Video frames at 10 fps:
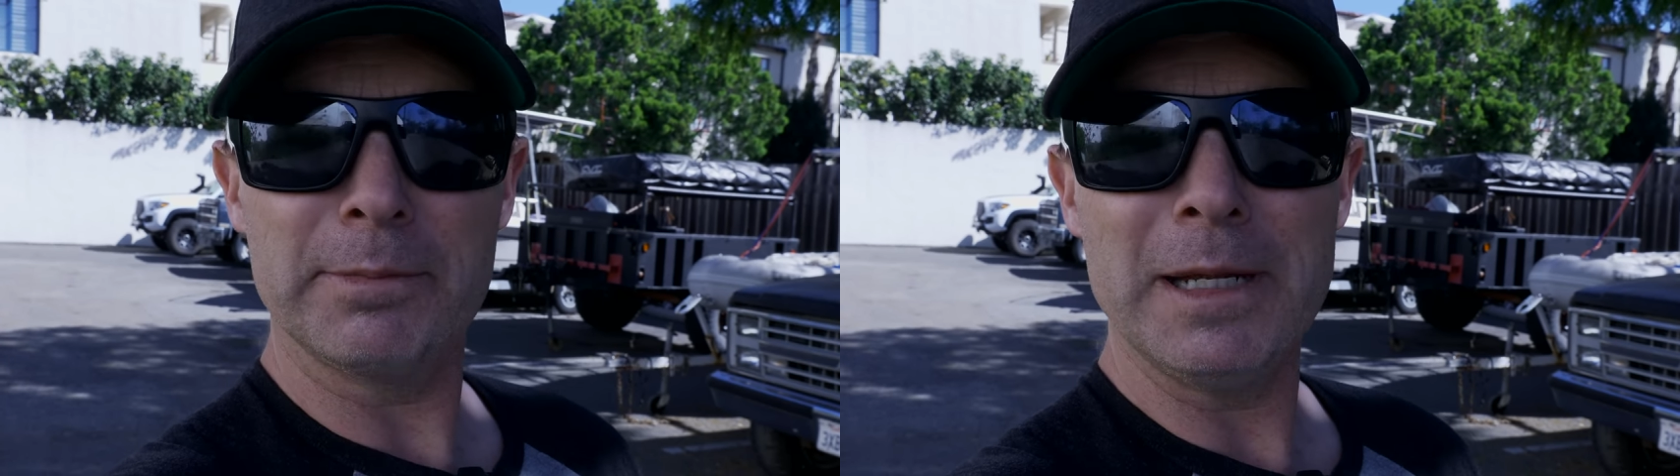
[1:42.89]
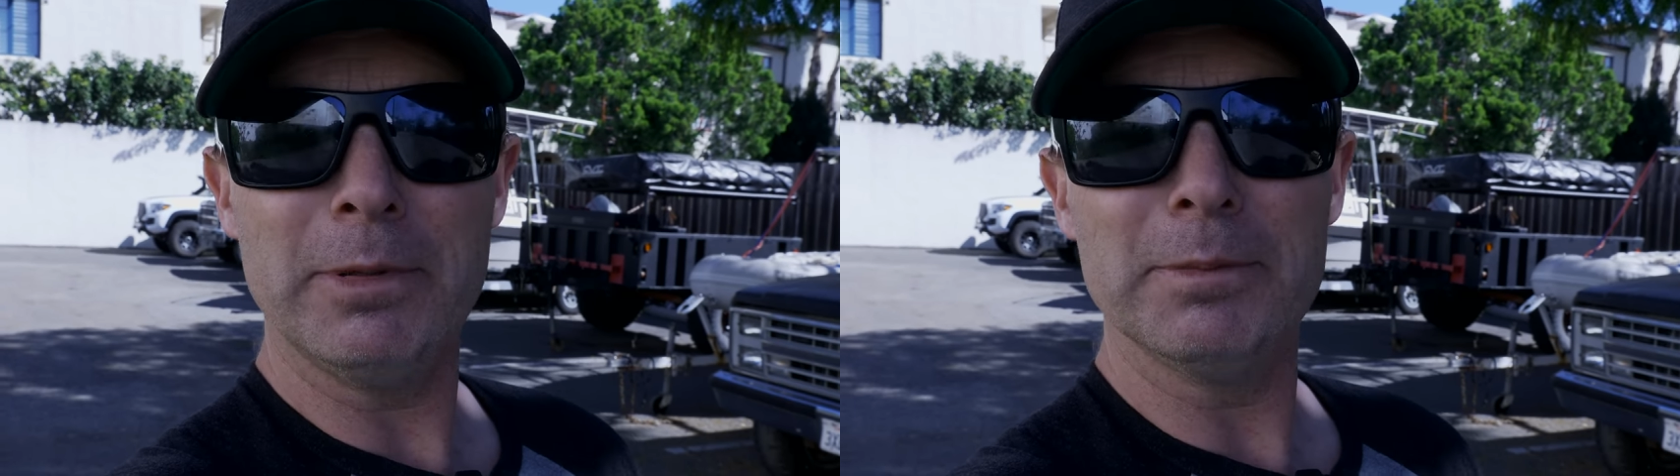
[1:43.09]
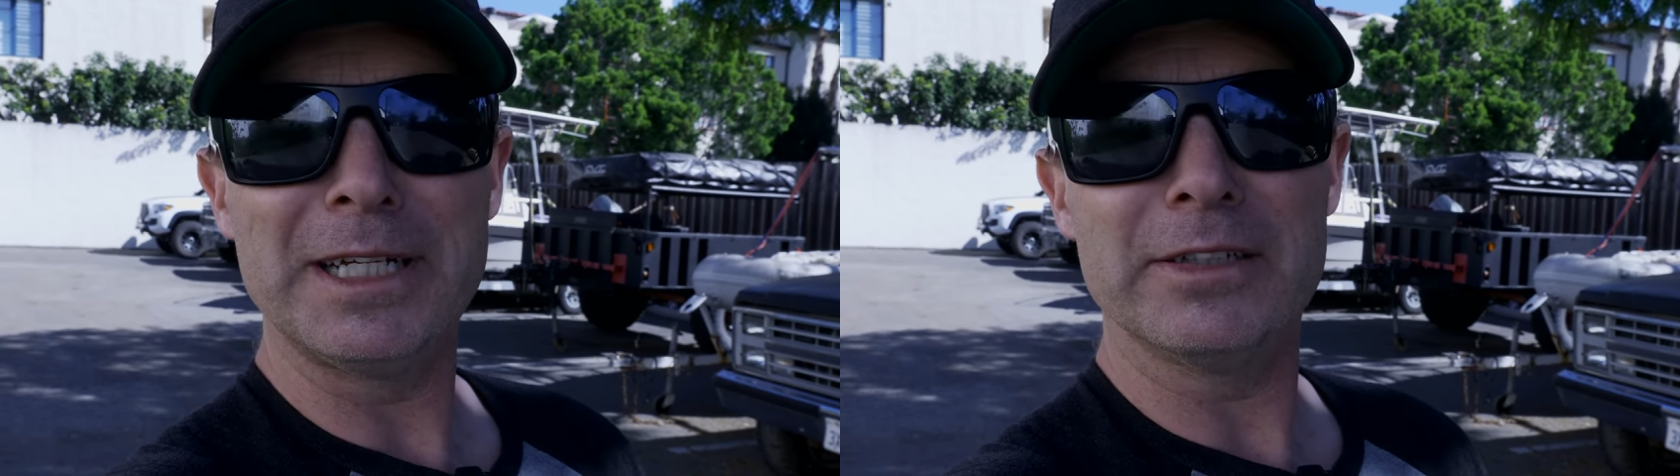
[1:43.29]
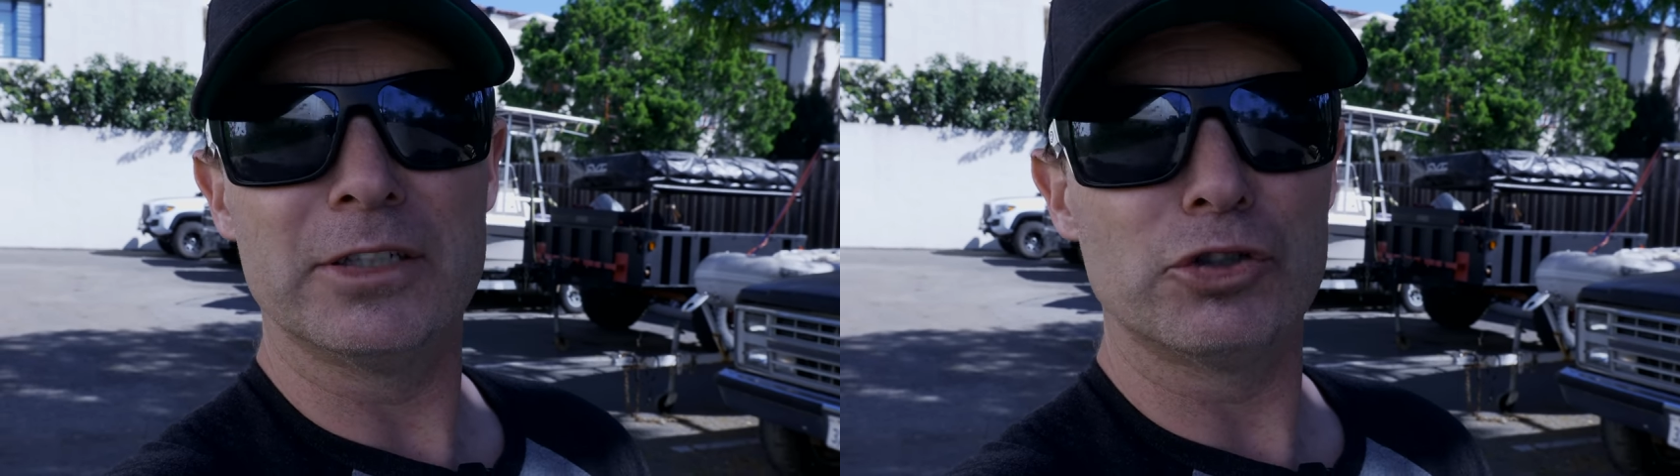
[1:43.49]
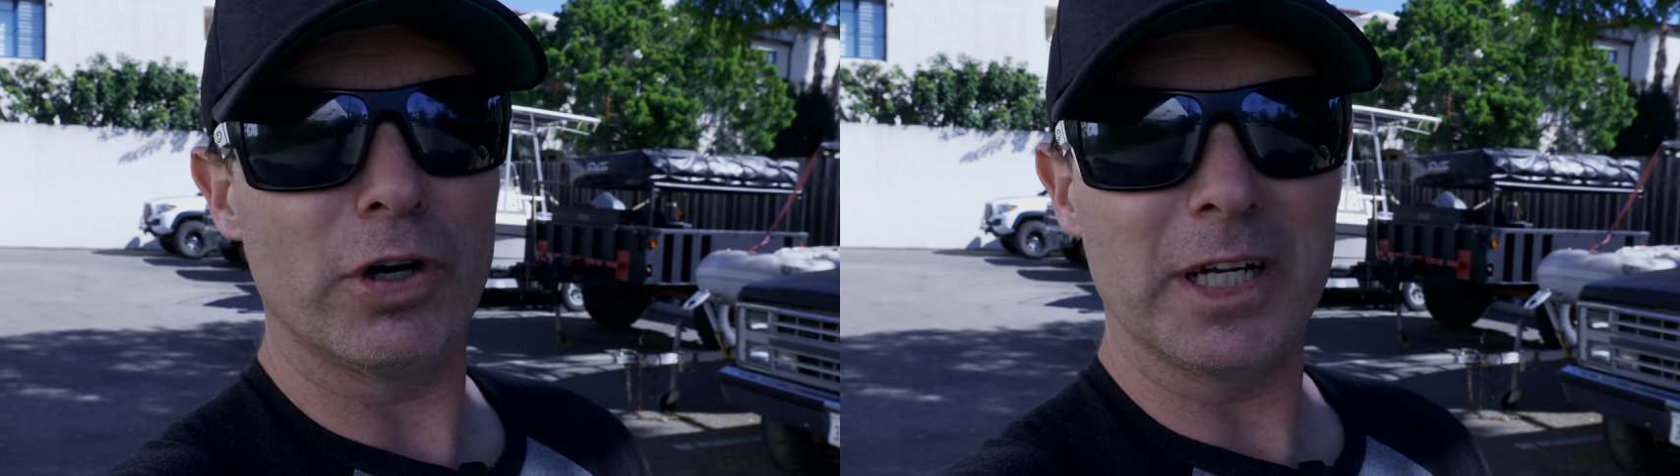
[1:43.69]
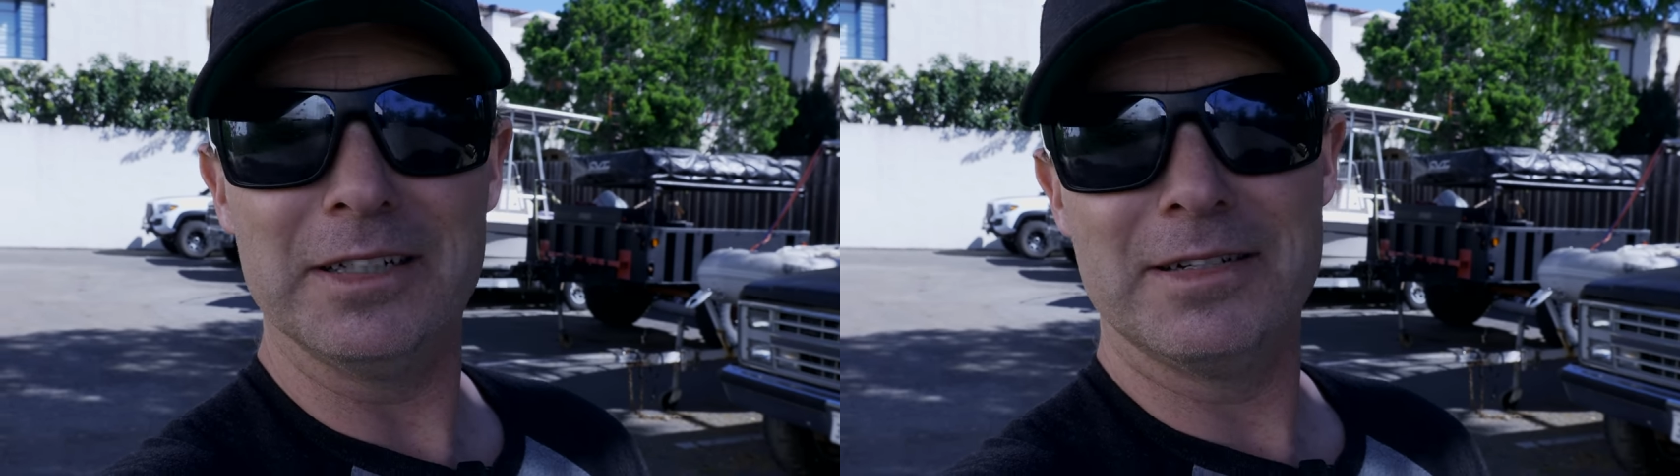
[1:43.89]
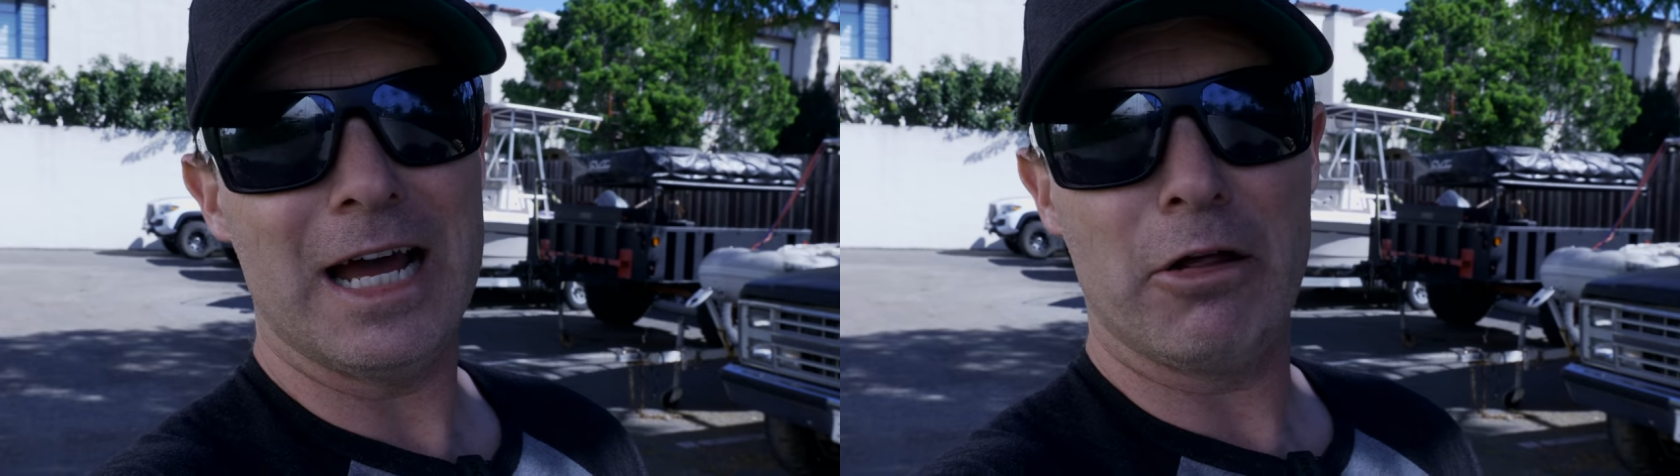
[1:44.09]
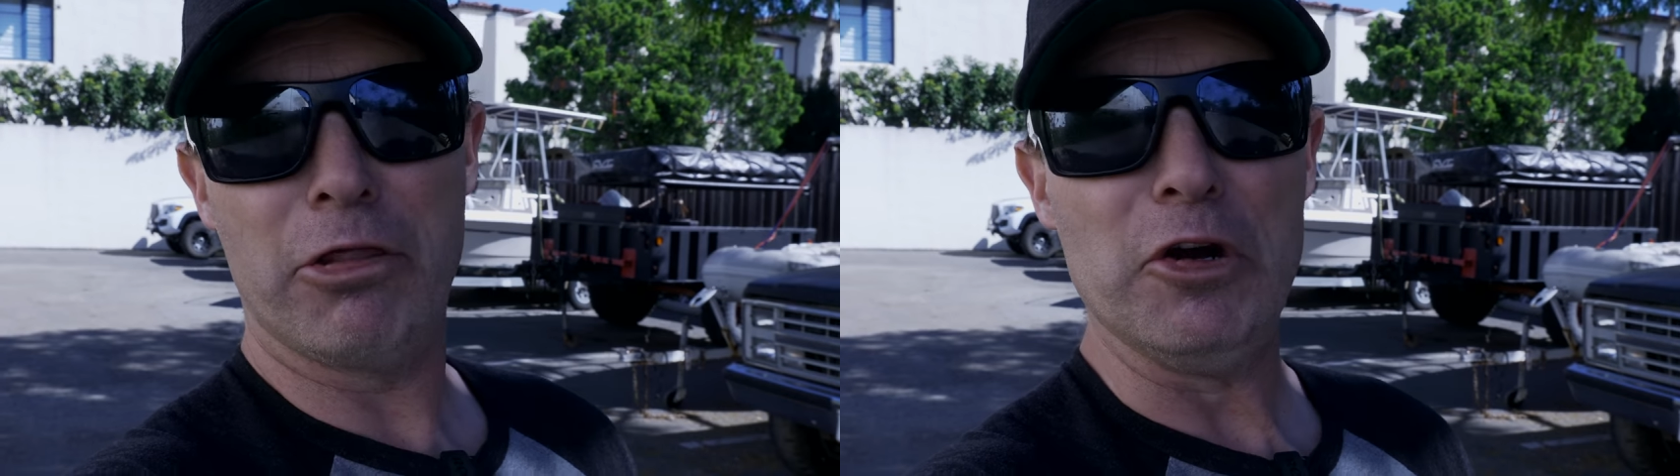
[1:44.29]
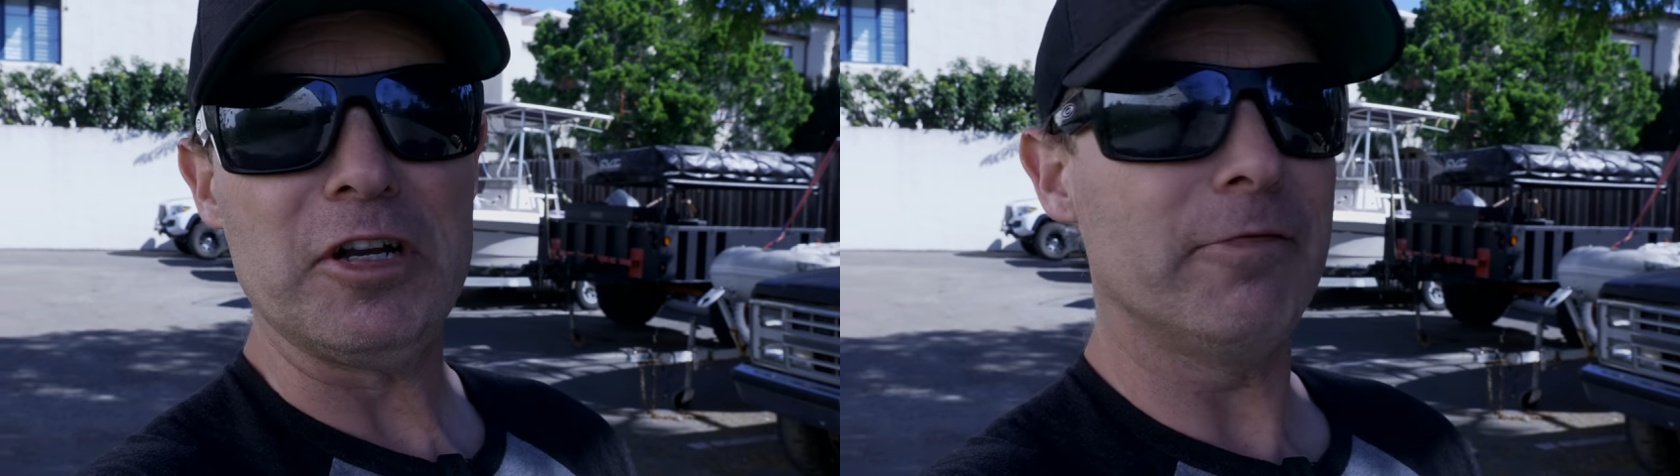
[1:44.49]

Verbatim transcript: of people because the truck is now 30,